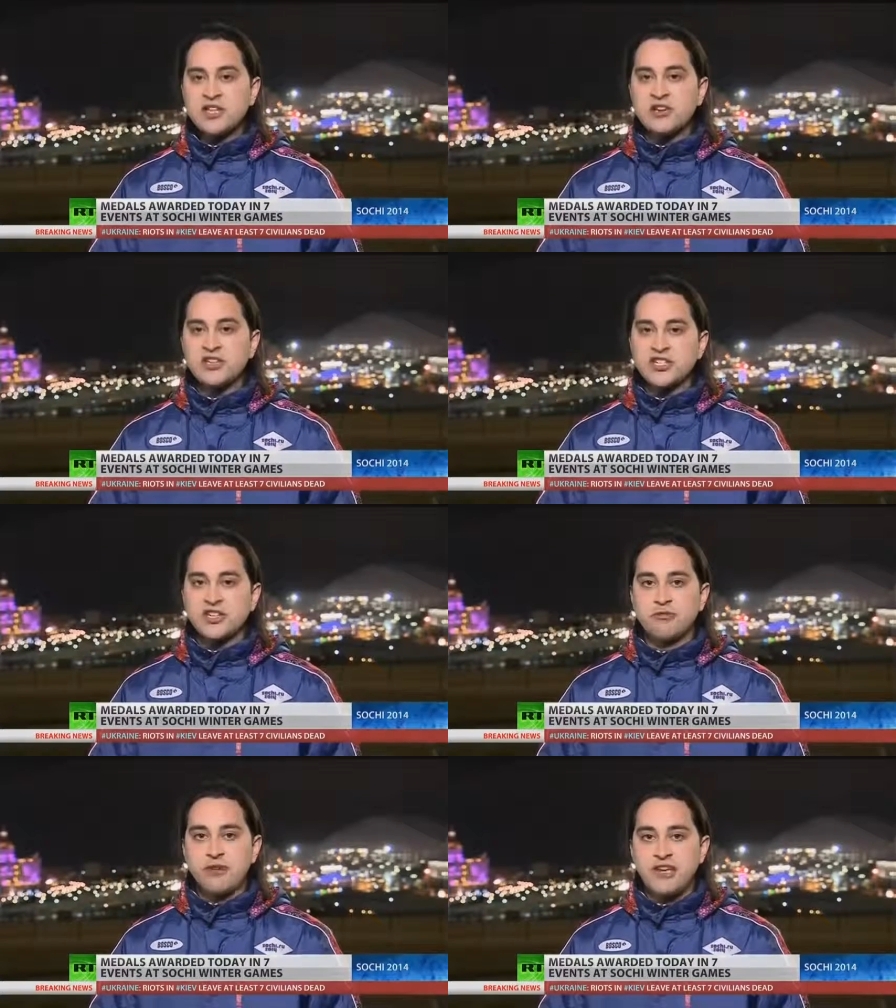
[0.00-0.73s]
So
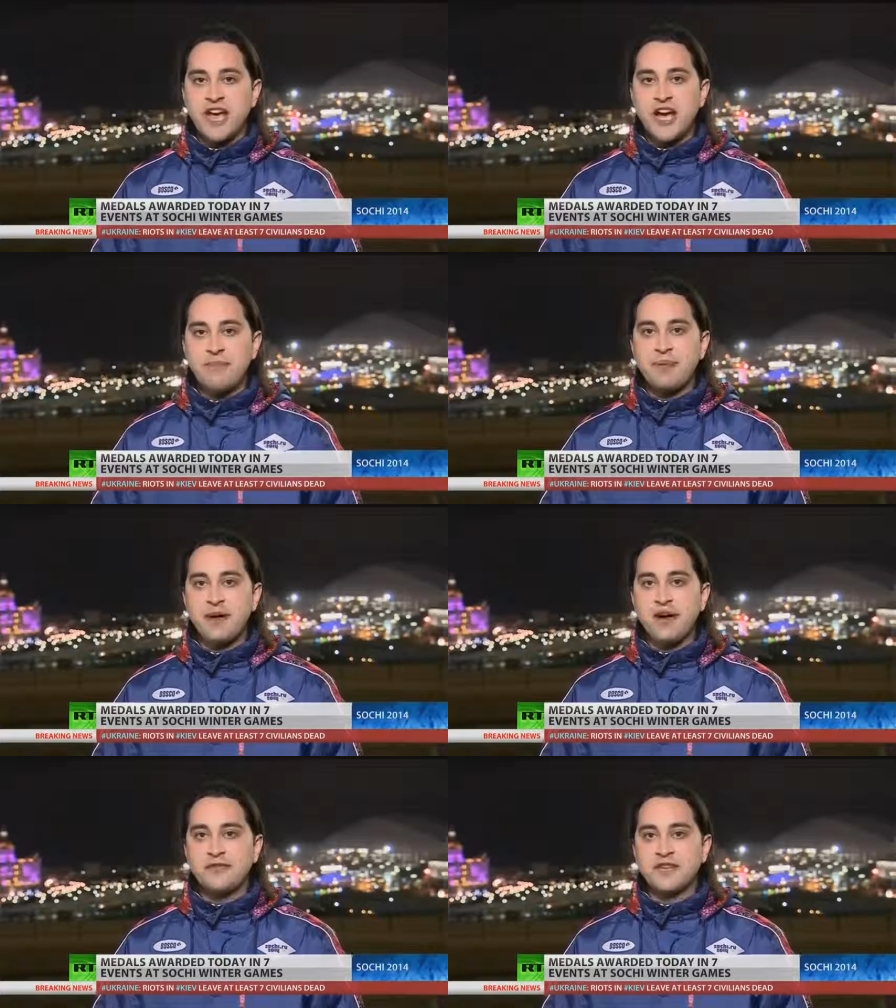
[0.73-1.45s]
just to recap,
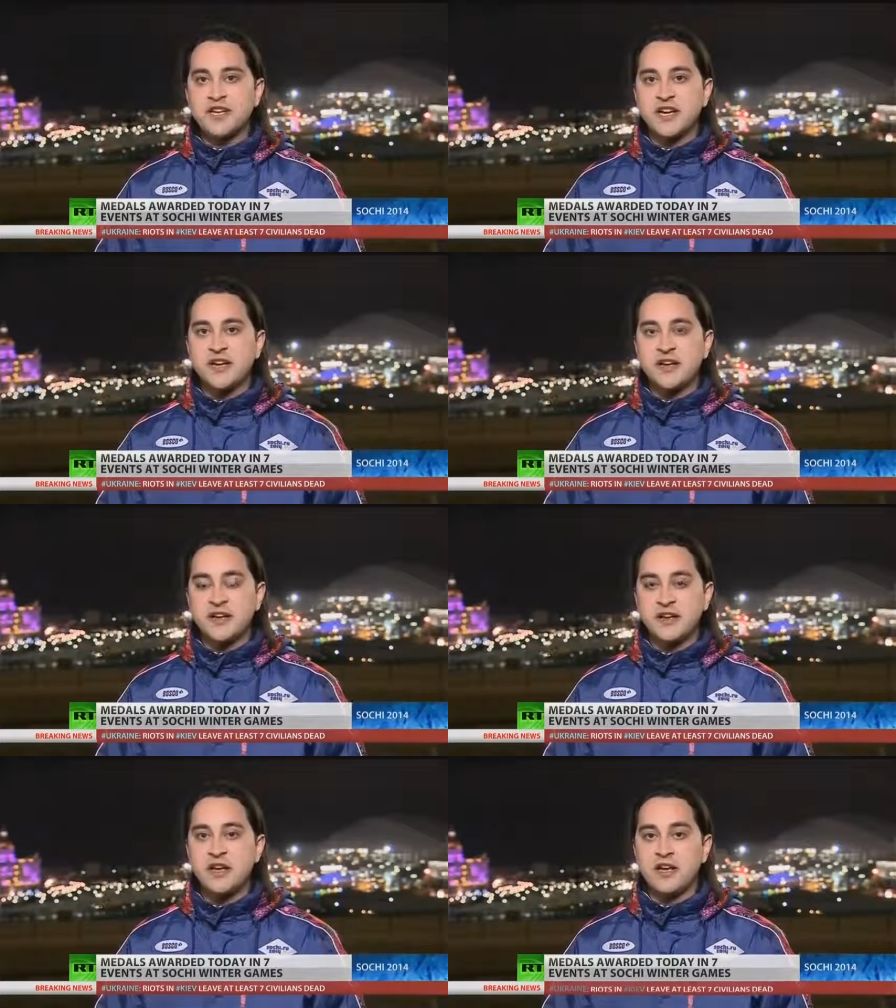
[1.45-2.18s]
after
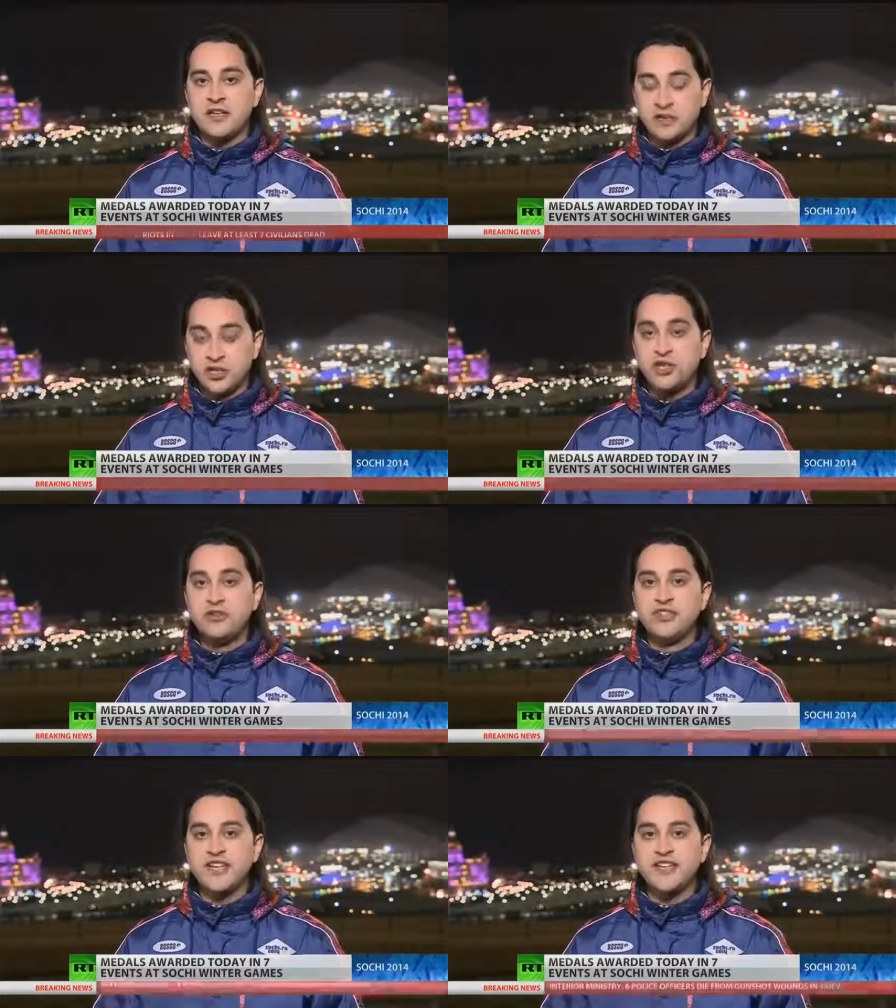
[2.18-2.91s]
uh,
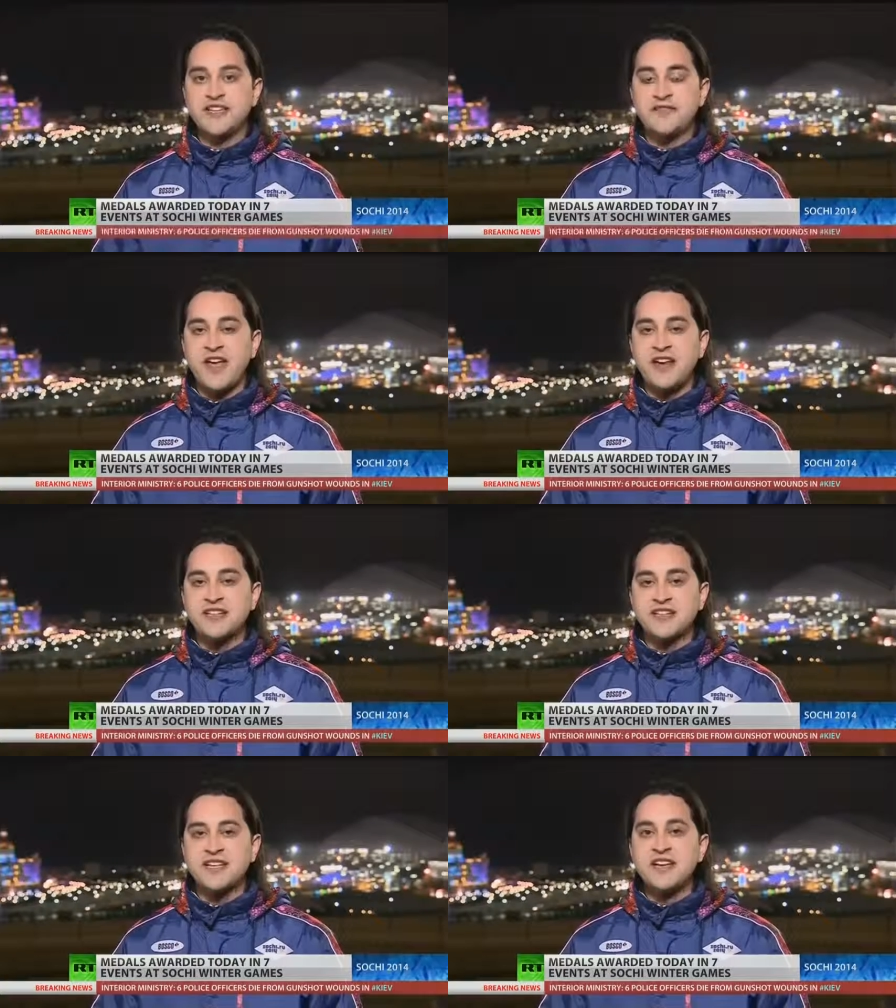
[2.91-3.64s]
Tuesday's
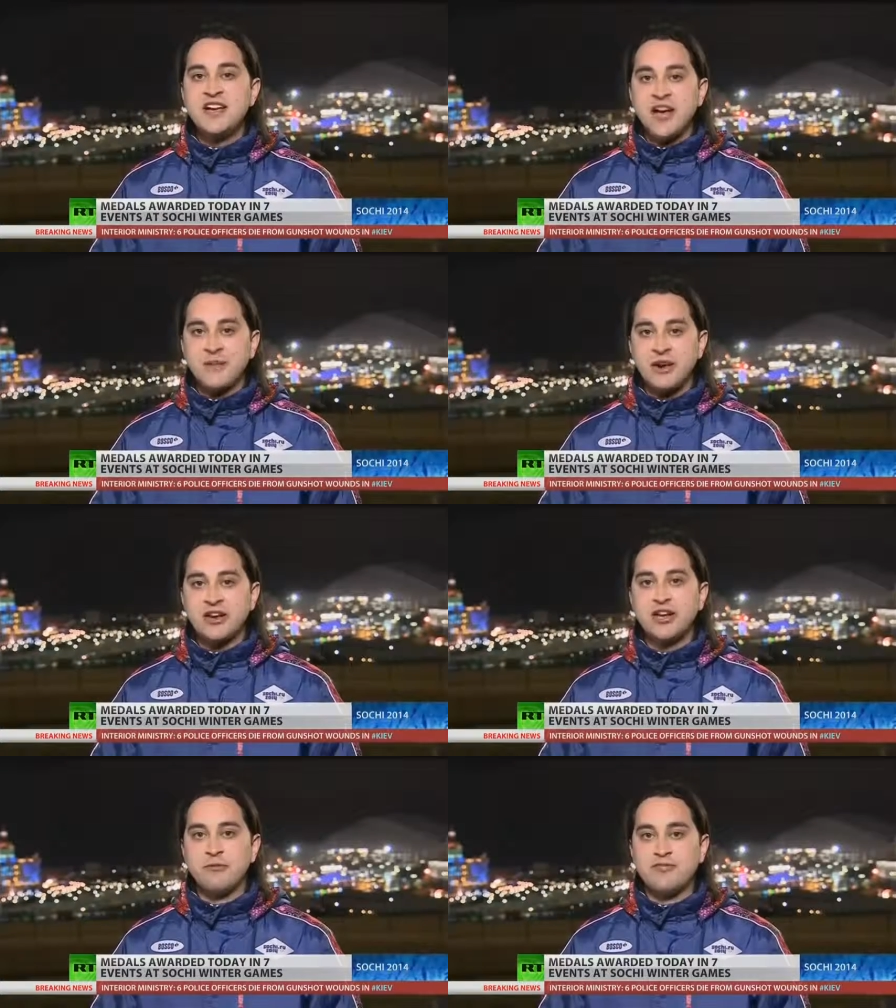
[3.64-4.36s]
events,
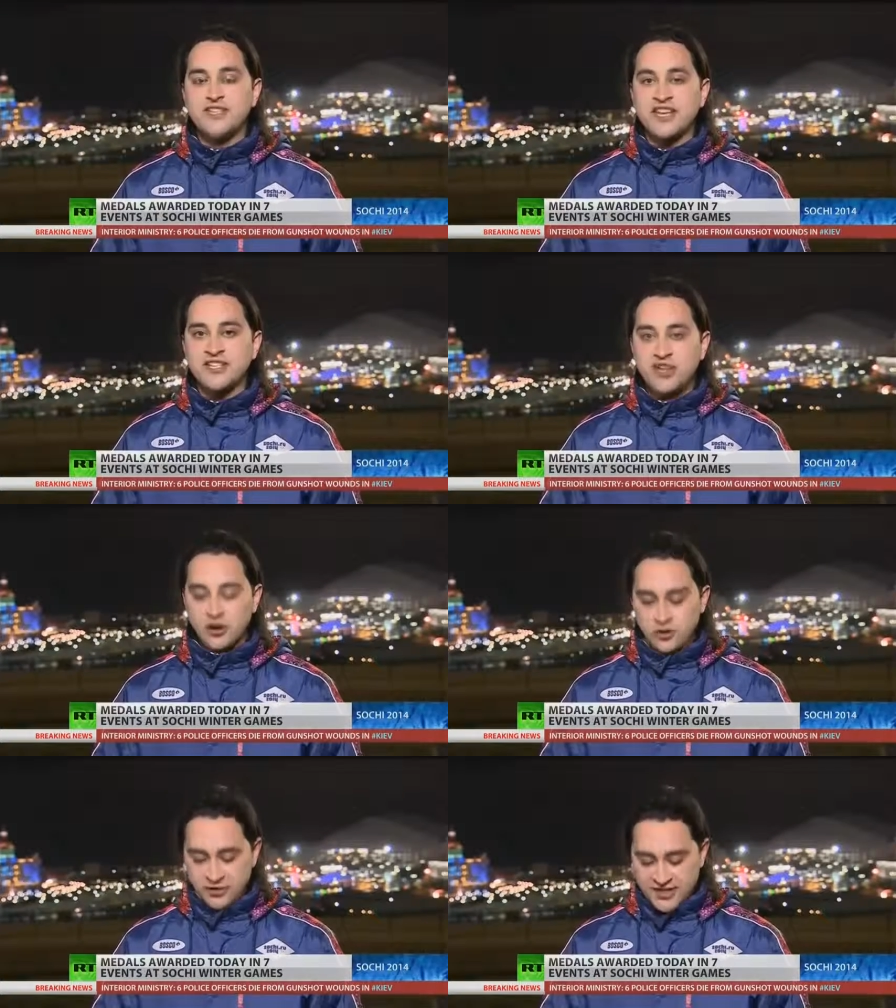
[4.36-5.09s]
America with six
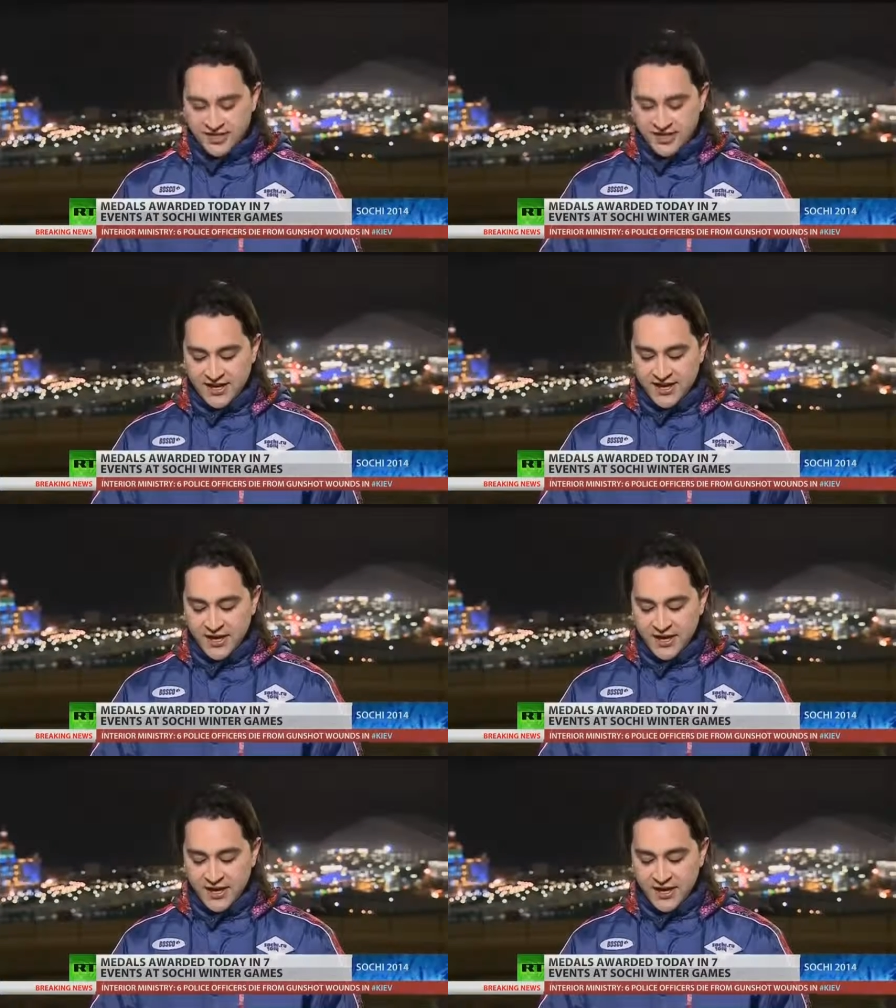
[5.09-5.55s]
golds,